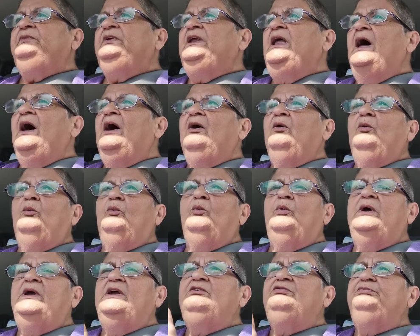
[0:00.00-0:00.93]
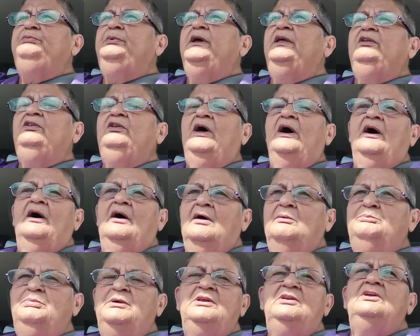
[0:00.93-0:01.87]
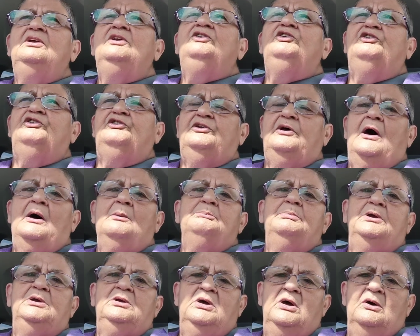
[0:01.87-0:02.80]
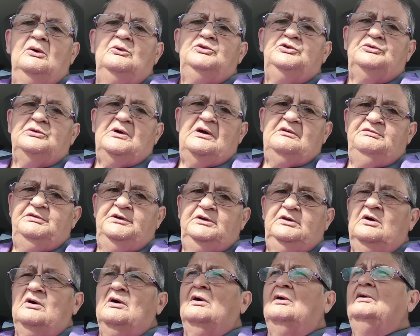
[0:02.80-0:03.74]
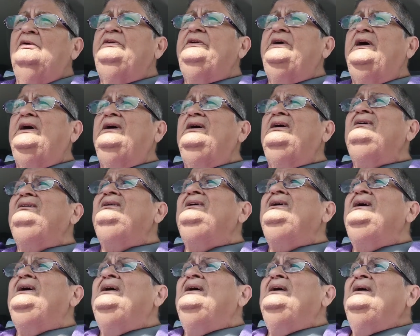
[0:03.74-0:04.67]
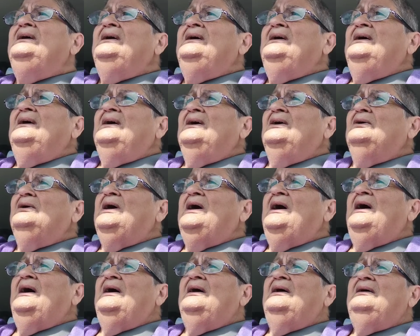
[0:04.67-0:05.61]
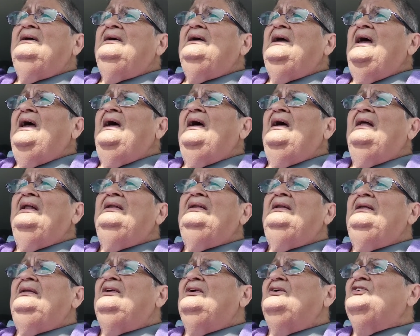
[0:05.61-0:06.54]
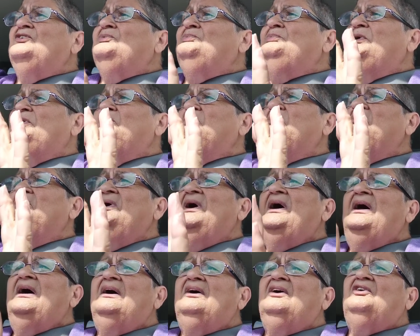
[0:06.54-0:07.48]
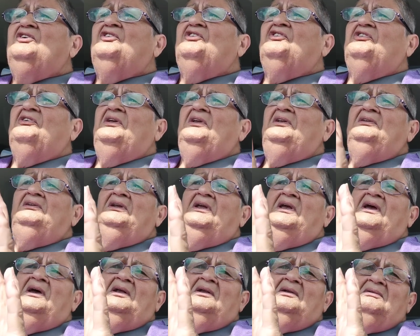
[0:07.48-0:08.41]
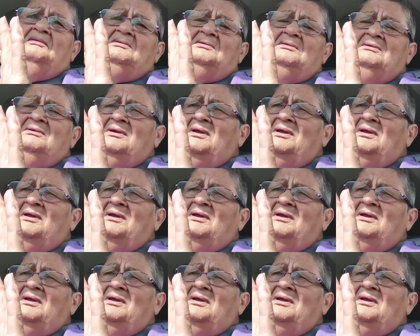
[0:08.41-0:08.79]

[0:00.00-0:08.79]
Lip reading: Now, I've been in stop and go traffic all day, okay, and there's been wrecks and